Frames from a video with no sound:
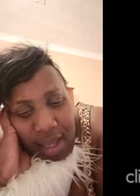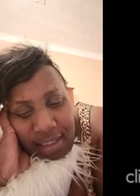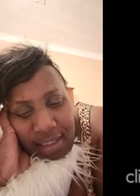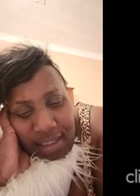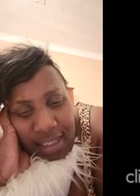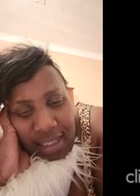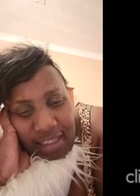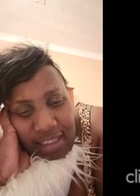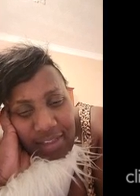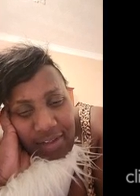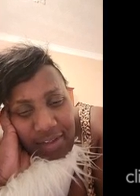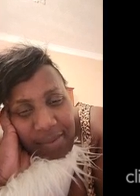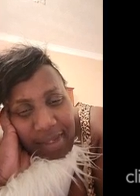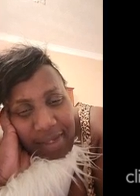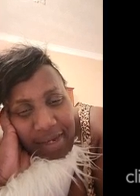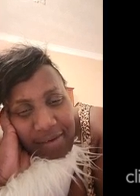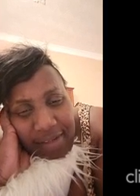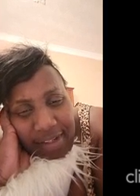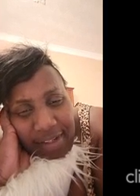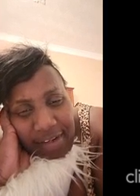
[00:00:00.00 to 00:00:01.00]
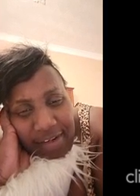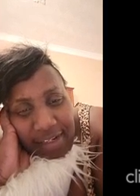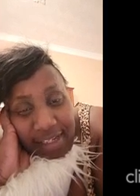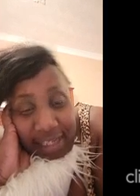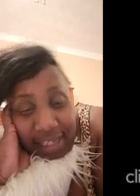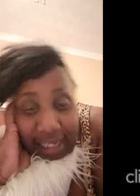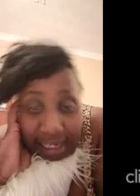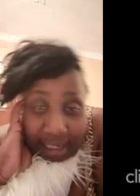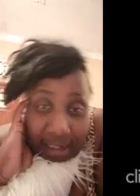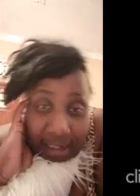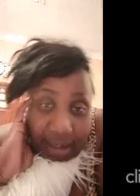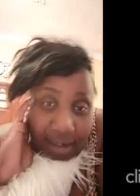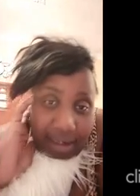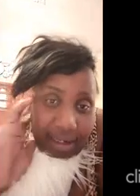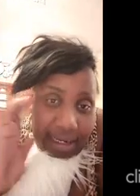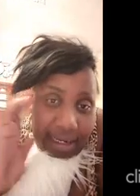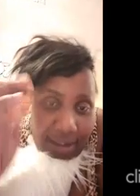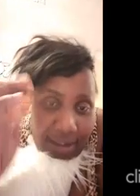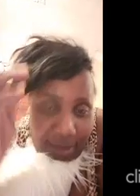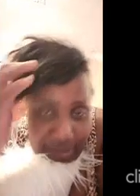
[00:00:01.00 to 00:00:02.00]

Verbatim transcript: Since I'm here in Grenada, ain't